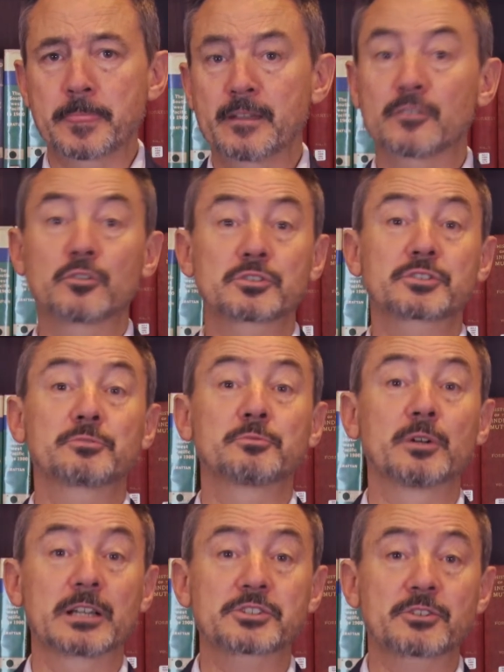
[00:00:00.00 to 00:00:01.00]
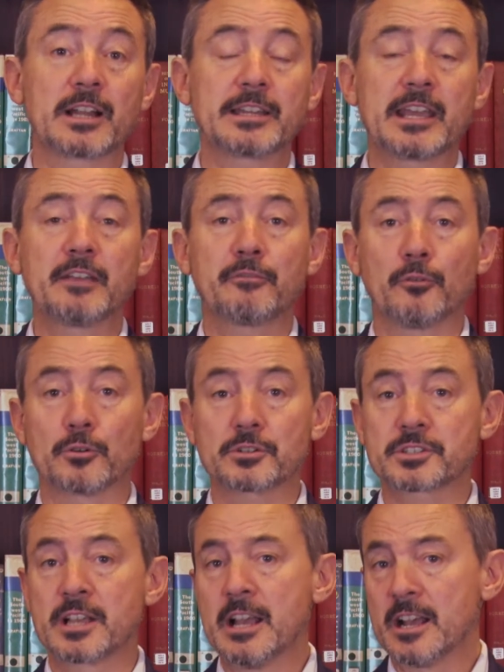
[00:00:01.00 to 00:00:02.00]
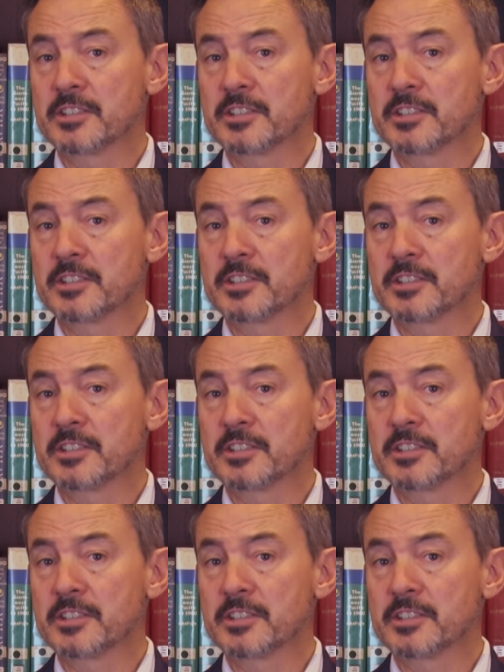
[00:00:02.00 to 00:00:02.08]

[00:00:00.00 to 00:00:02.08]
Of course, the Royal Australian Air Force had